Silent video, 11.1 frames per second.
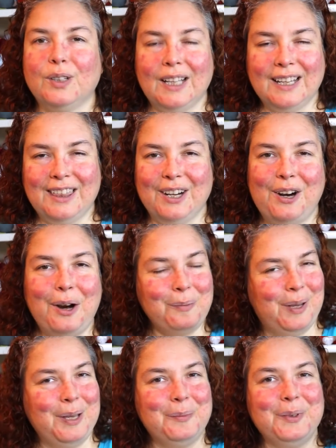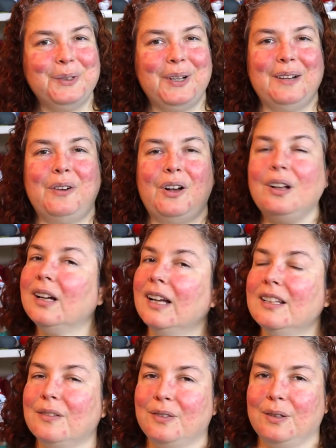Like, there are people who have all
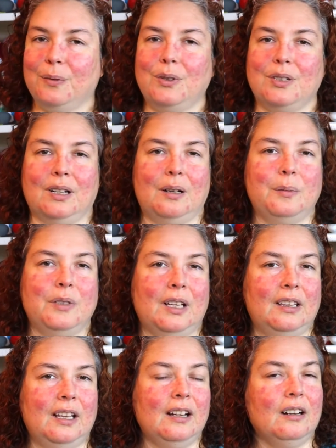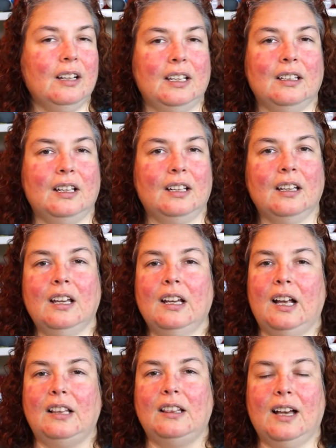kinds of different jobs and they are healing
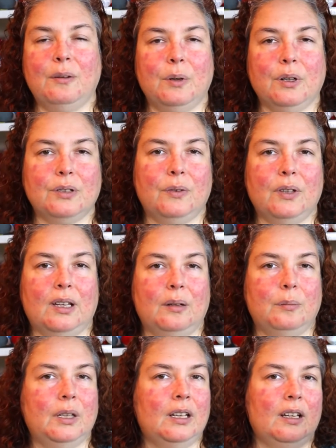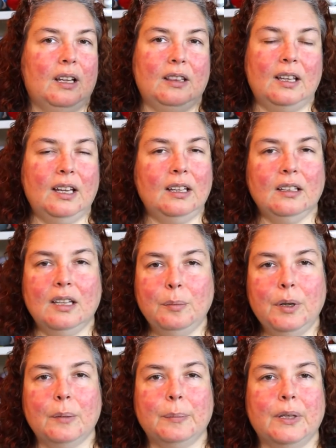and that works for them and they keep
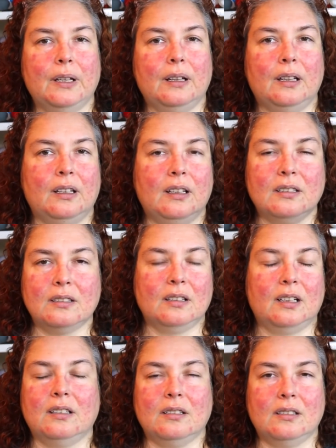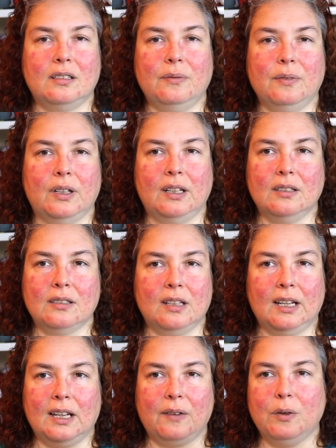up, and it's it's different. It's
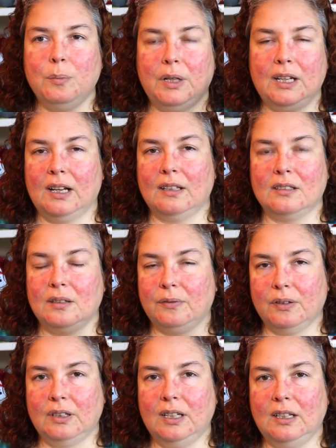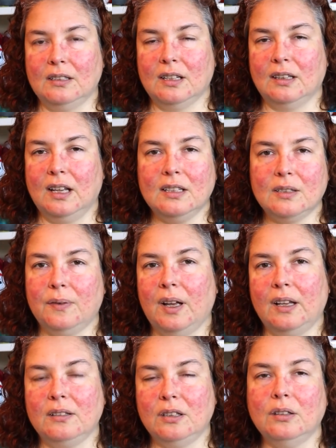like everybody has different needs, and that's
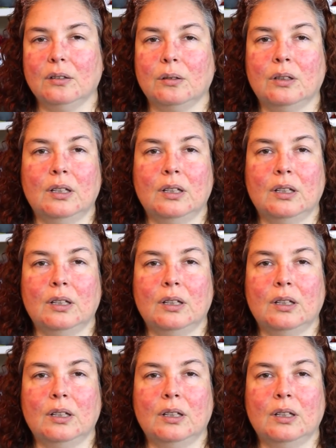fine too.